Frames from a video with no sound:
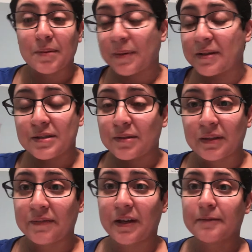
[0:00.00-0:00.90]
My parents
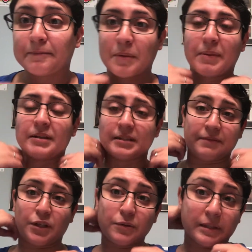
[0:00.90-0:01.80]
don't live here. My parents
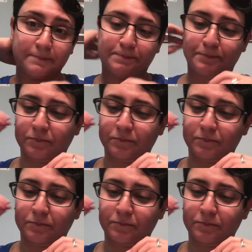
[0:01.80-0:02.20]
live in Houston.